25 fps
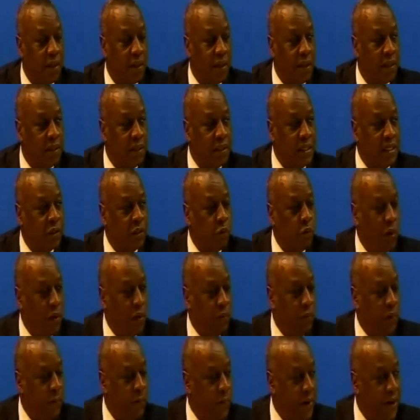This is where
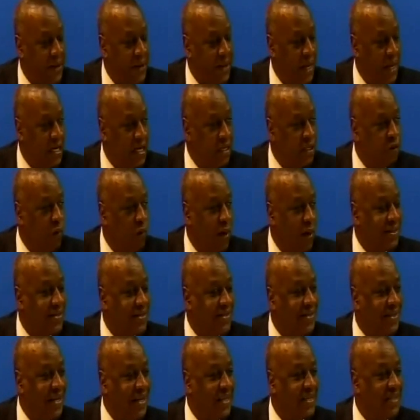we went in to
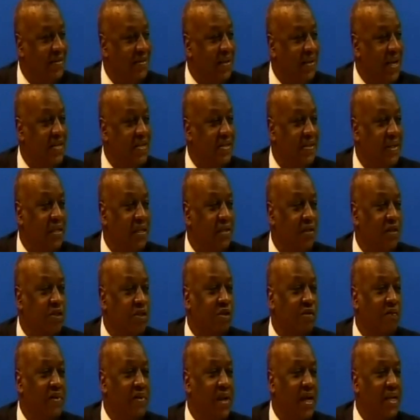assess the status
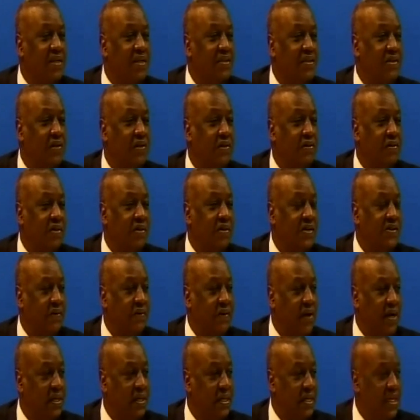of national security
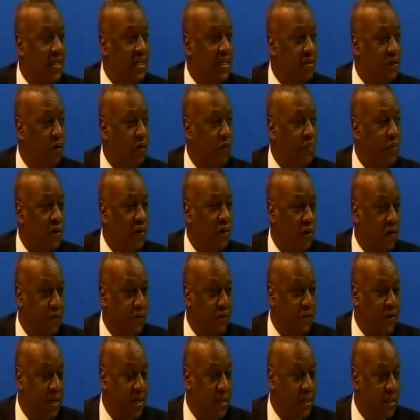strategies on the
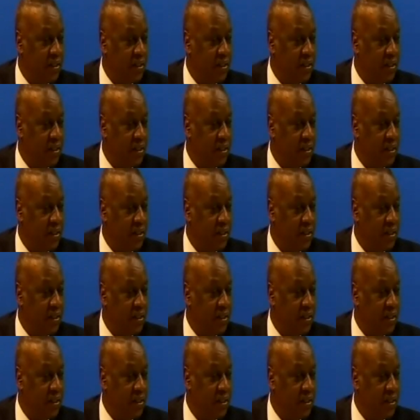continent.